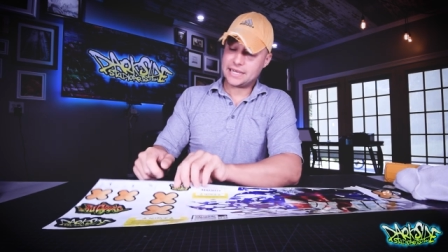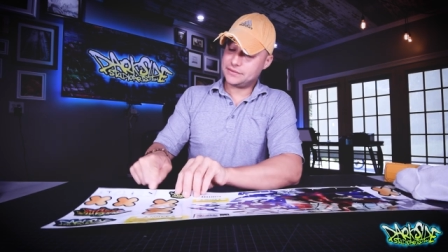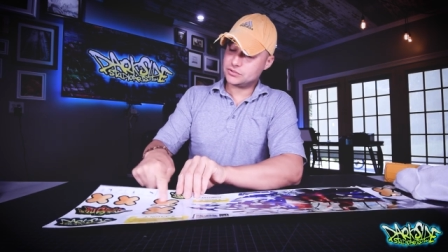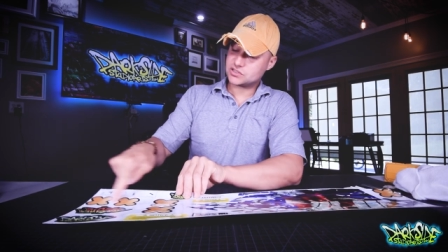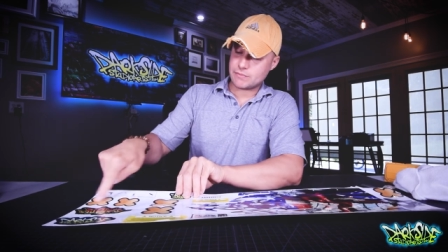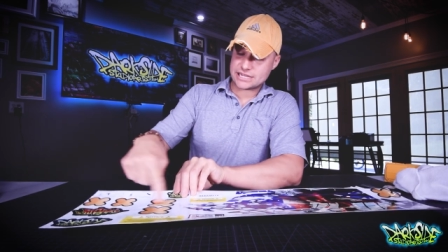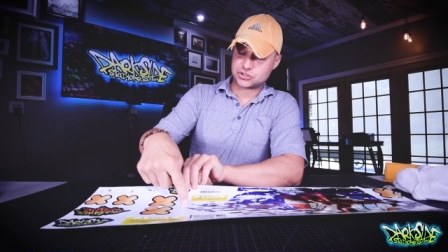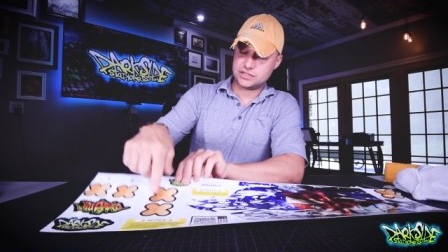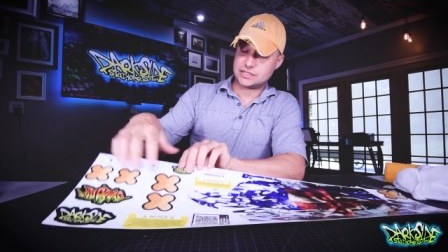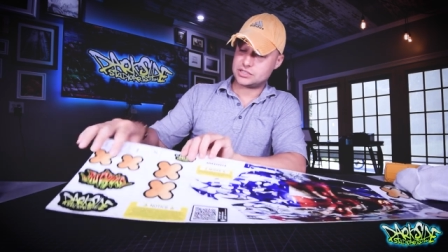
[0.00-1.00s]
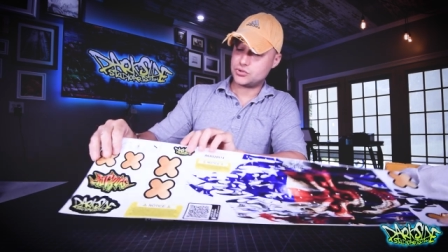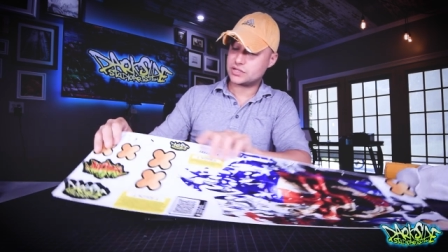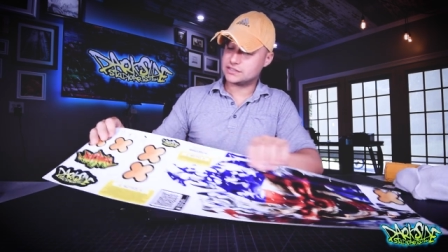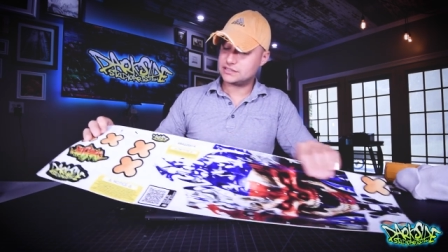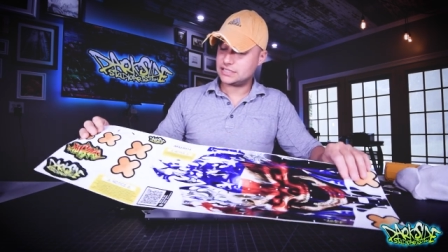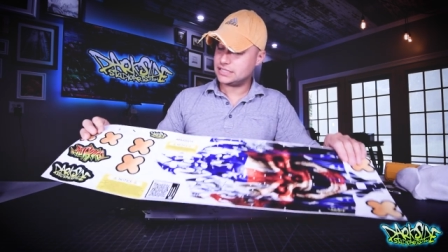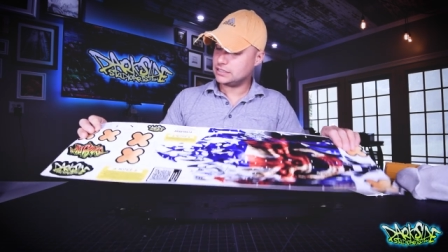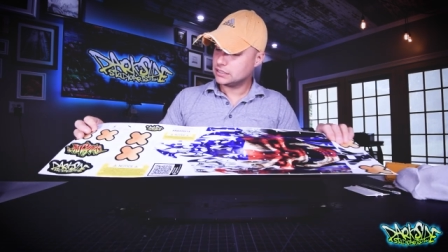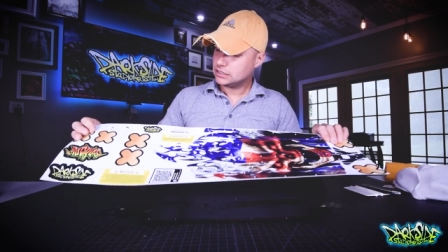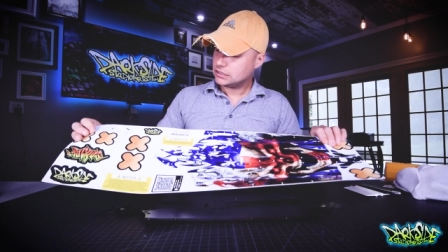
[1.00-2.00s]
And there's some extras as you can
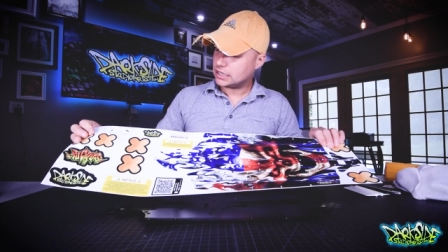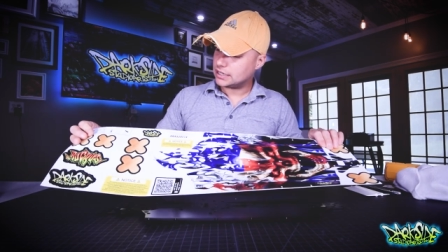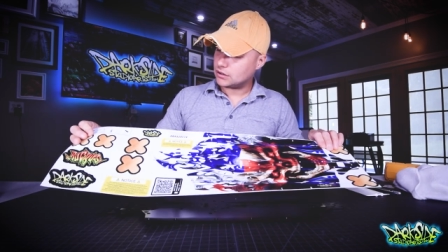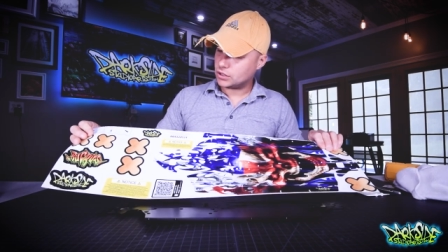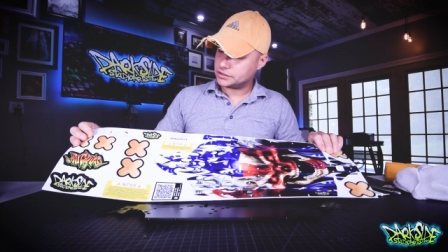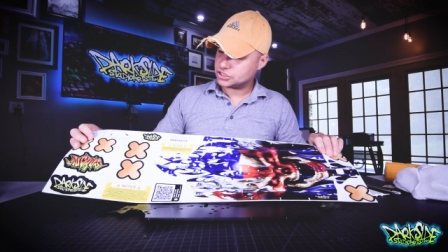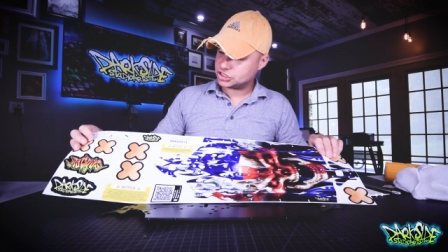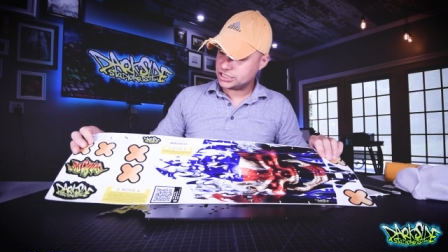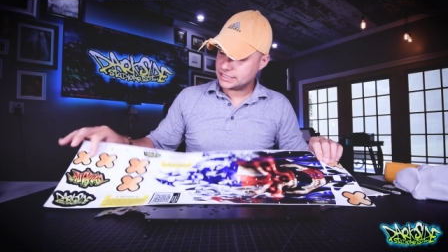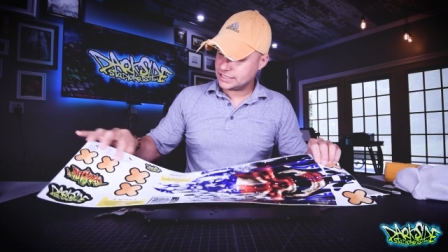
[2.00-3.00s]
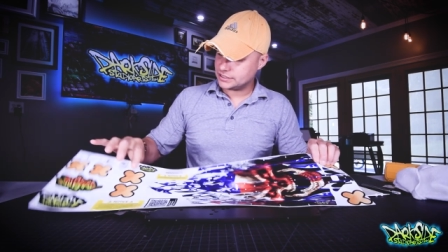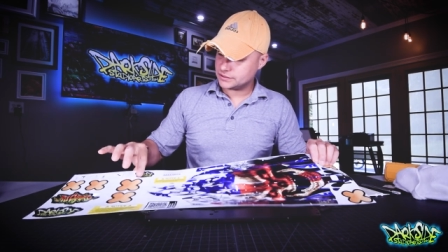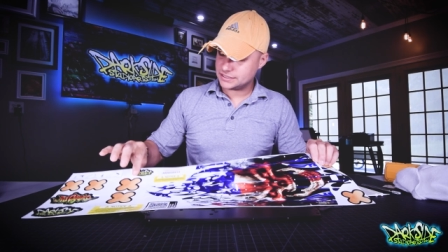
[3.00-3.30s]
see uh, on the sheet here.